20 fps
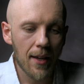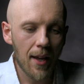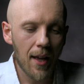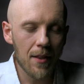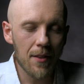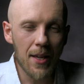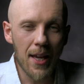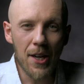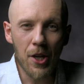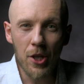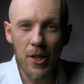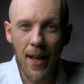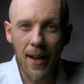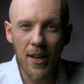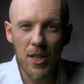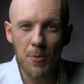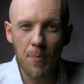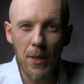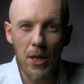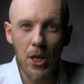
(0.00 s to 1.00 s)
And the internet
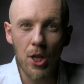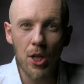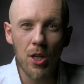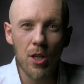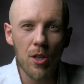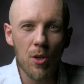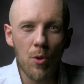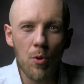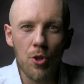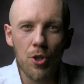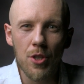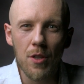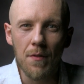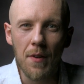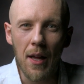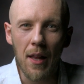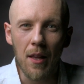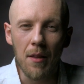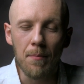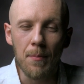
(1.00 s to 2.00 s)
has been a huge
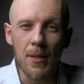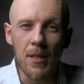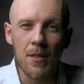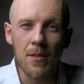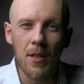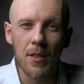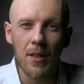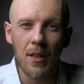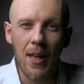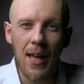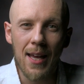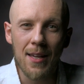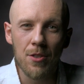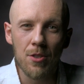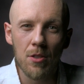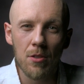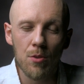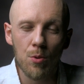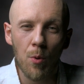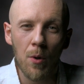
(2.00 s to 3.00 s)
development in the
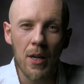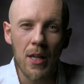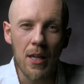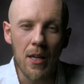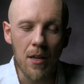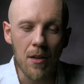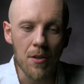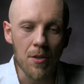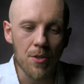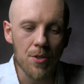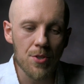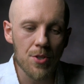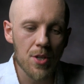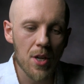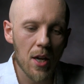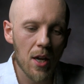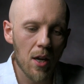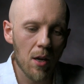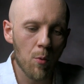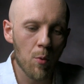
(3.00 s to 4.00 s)
last 20 years,
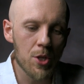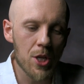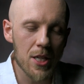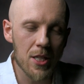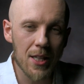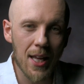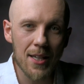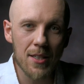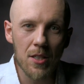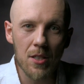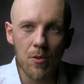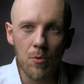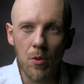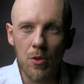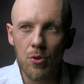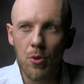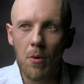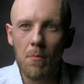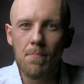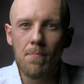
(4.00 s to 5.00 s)
which has led
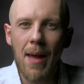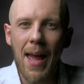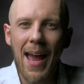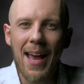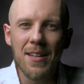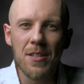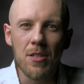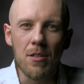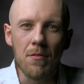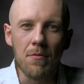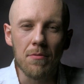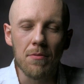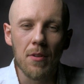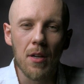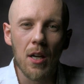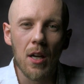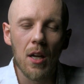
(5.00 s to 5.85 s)
to a massive